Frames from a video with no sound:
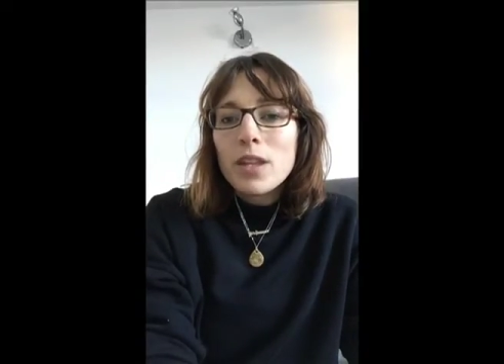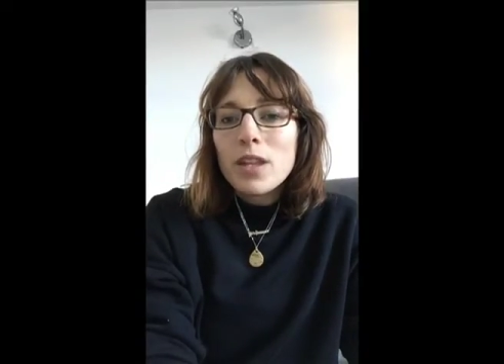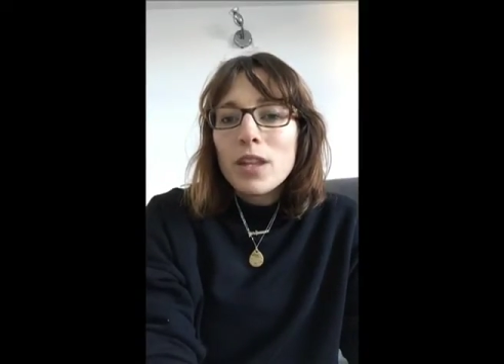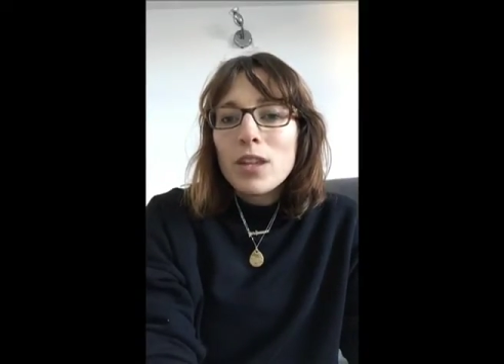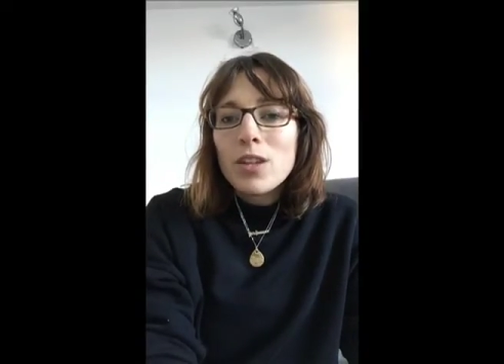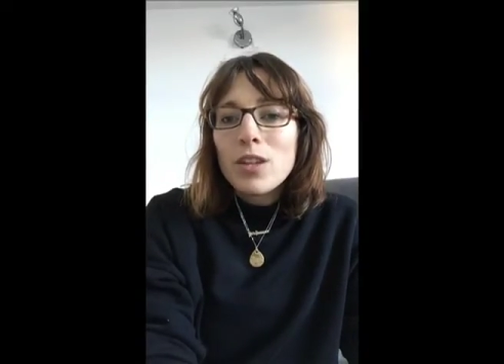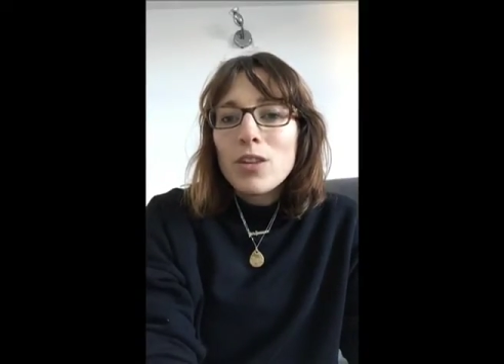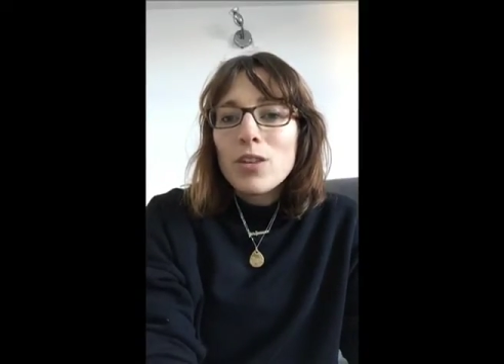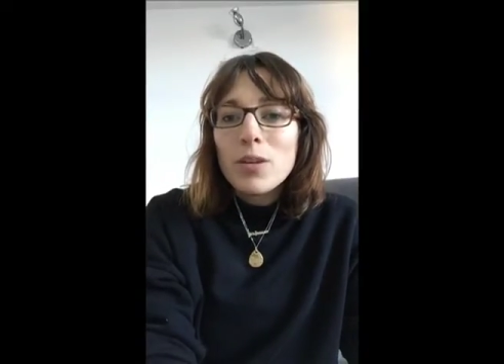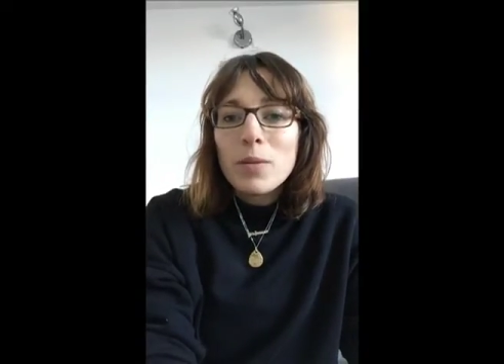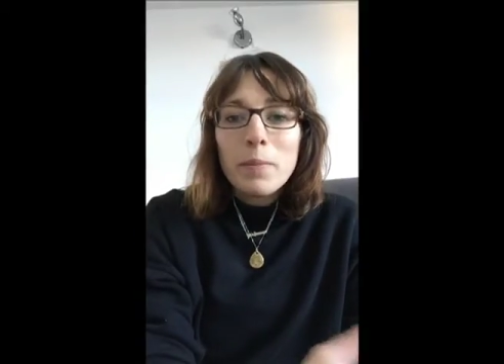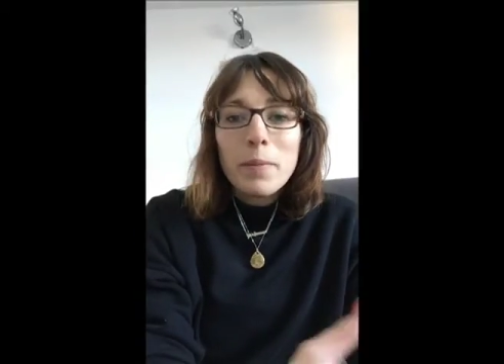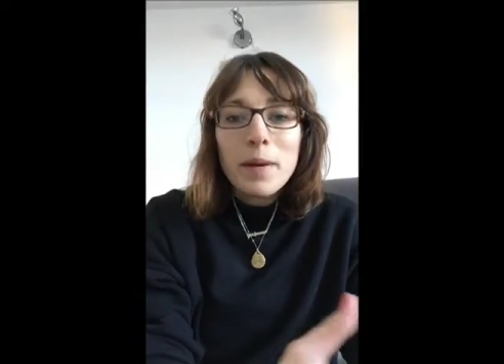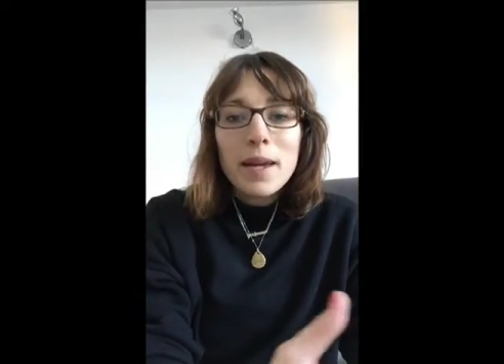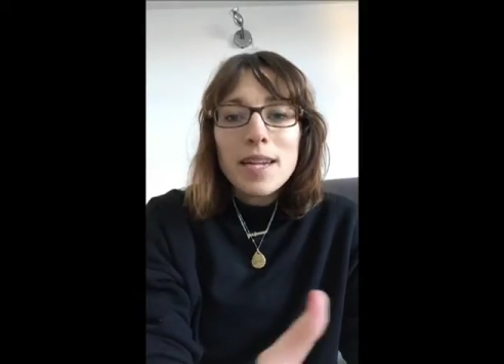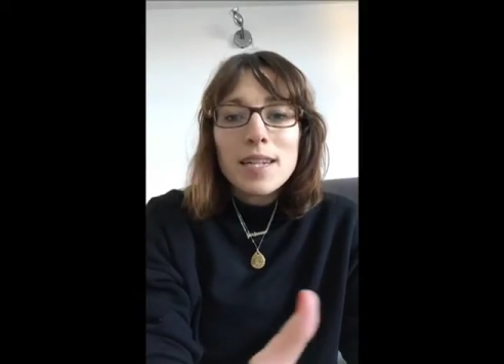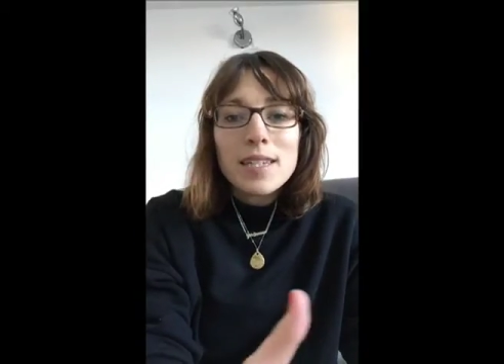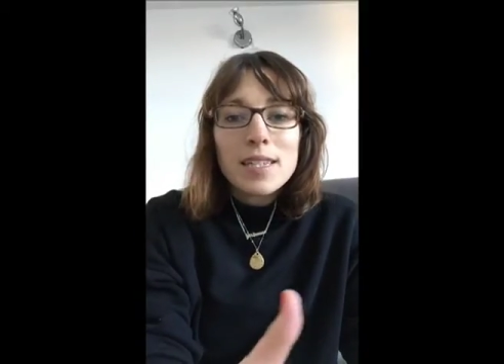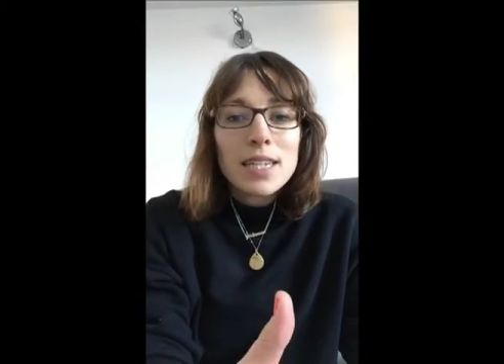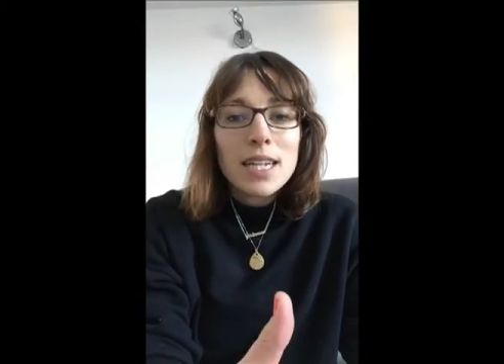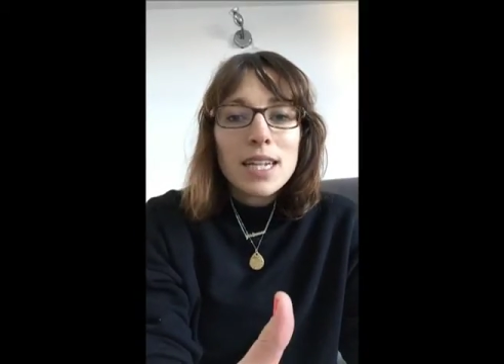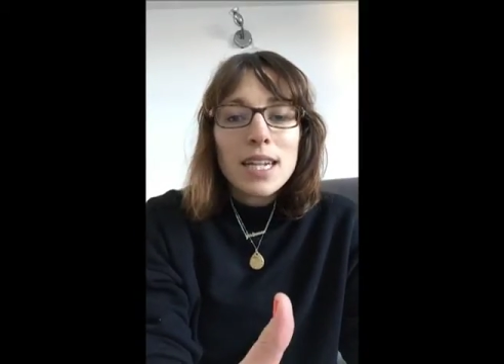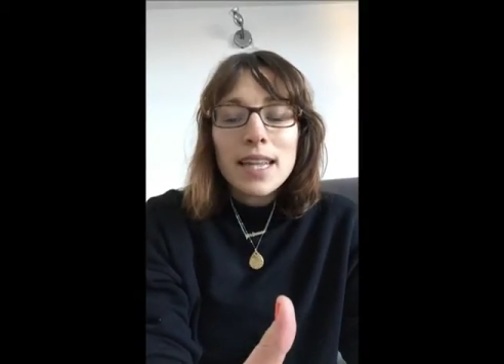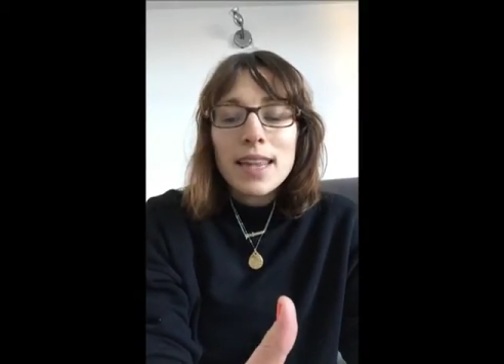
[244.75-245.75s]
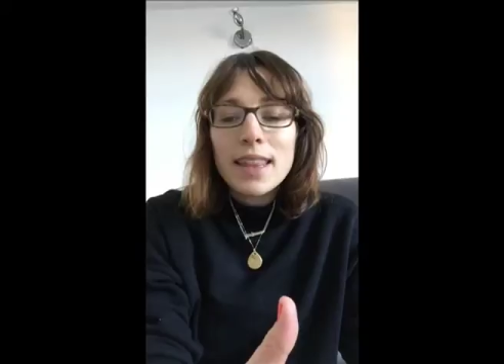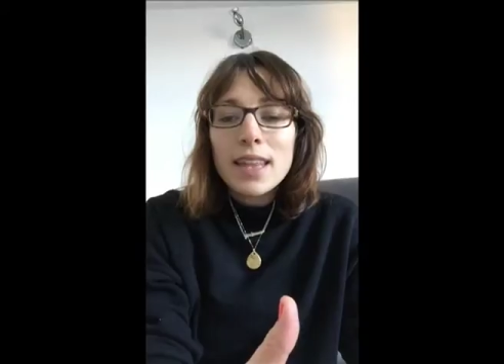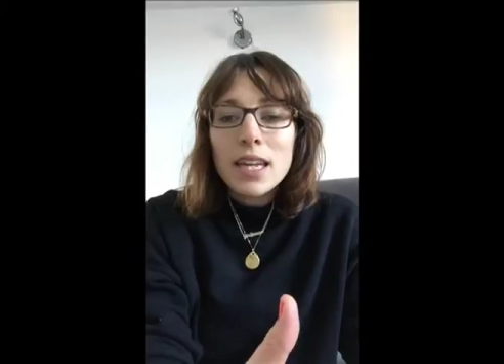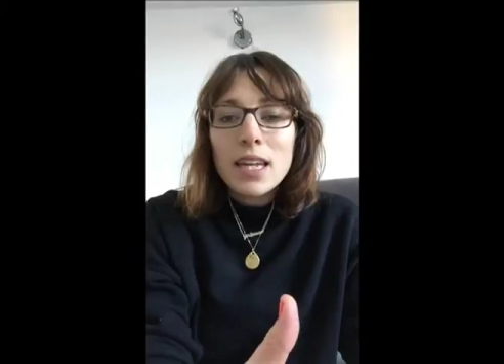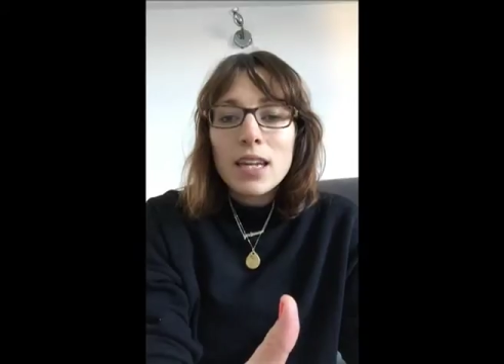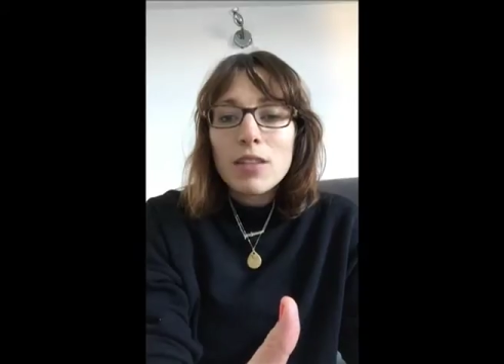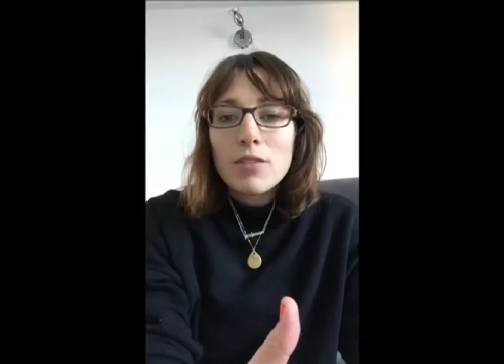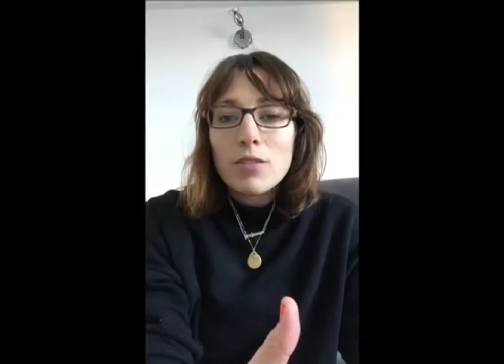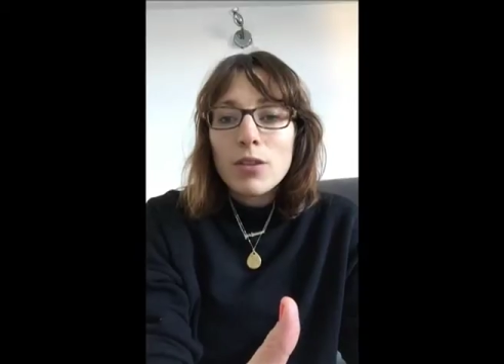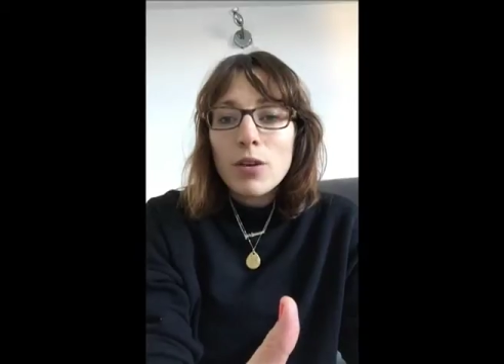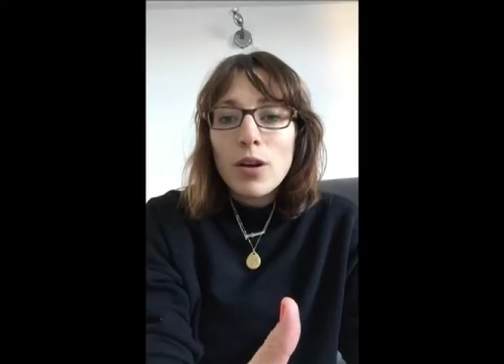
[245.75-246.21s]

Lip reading: you can basically think of